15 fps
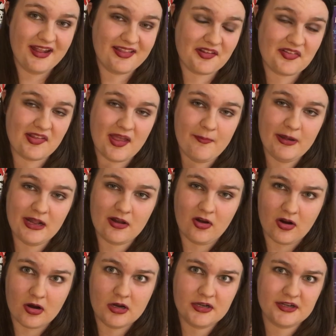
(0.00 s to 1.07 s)
It's examining
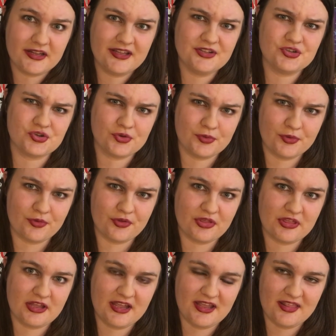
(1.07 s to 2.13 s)
art and
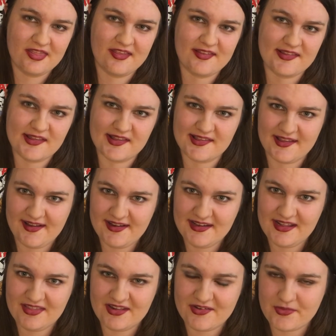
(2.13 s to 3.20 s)
truth in this
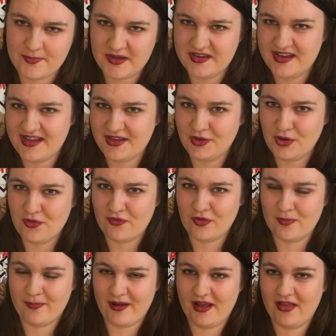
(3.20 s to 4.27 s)
society that has been taken
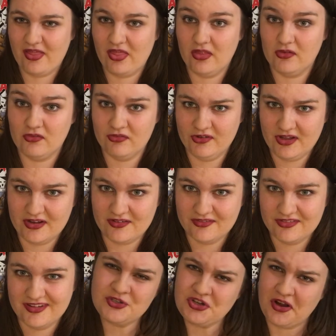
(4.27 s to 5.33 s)
over by the Vuv,
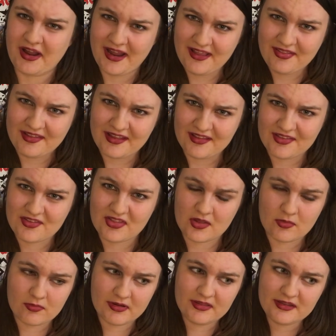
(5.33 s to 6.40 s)
which are aliens
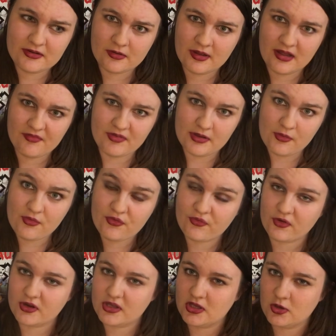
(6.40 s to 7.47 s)
that really don't have use
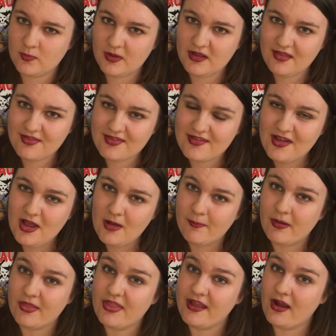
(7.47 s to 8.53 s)
for humans,
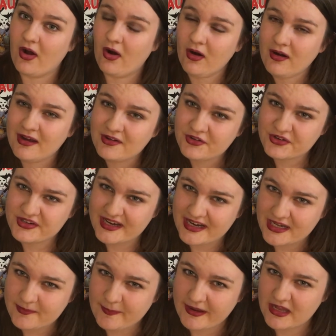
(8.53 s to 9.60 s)
but they are
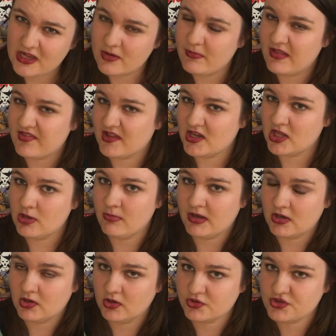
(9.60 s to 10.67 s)
entertained by humans in
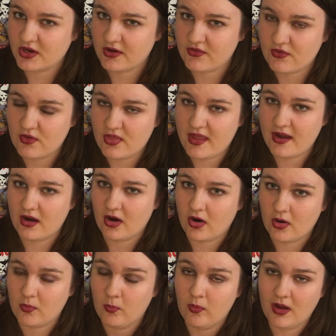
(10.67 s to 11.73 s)
human culture, so they
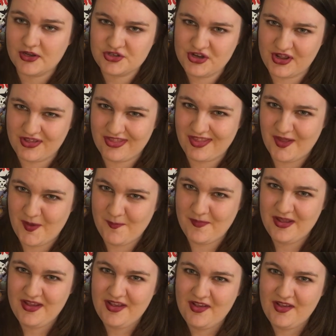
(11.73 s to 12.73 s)
are watching them.